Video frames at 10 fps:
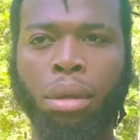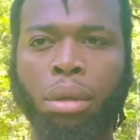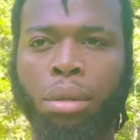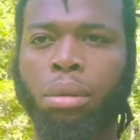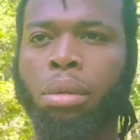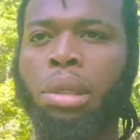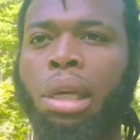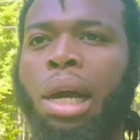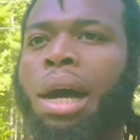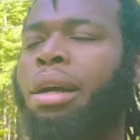You know what I'm
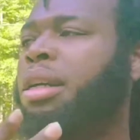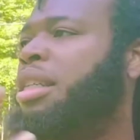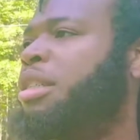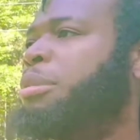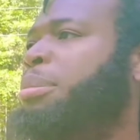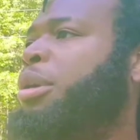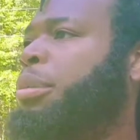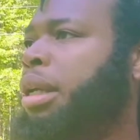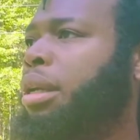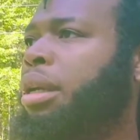saying? All of this has been
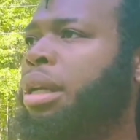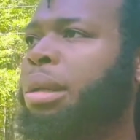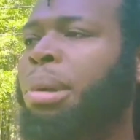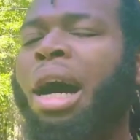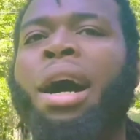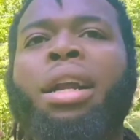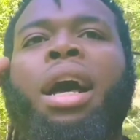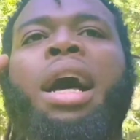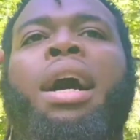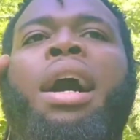written. But all
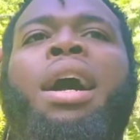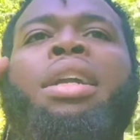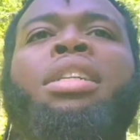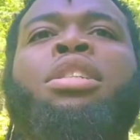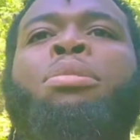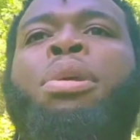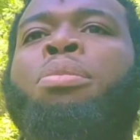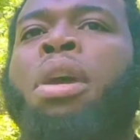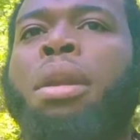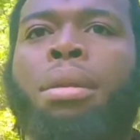of this has been
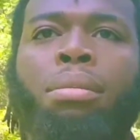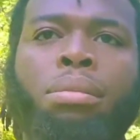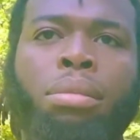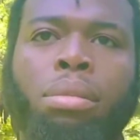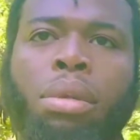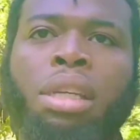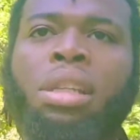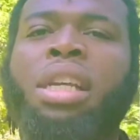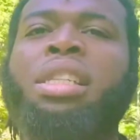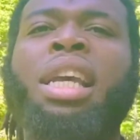written.
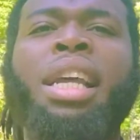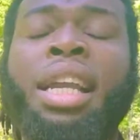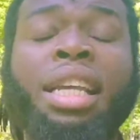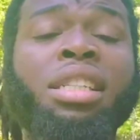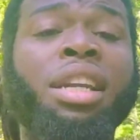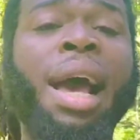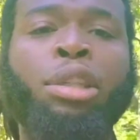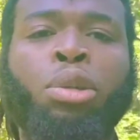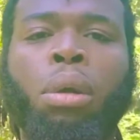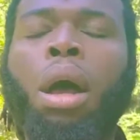It's
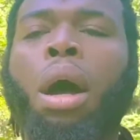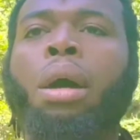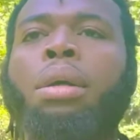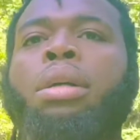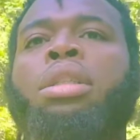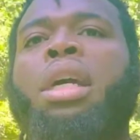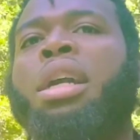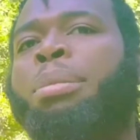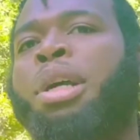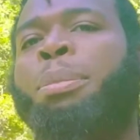natural law. Study
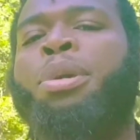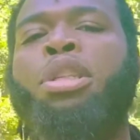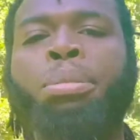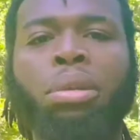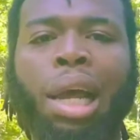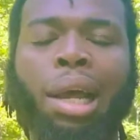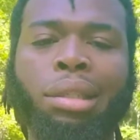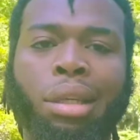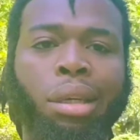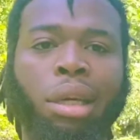the hermetic principles, like I
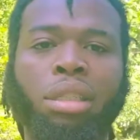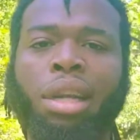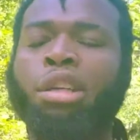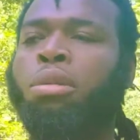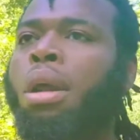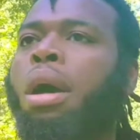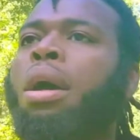said, it's natural law.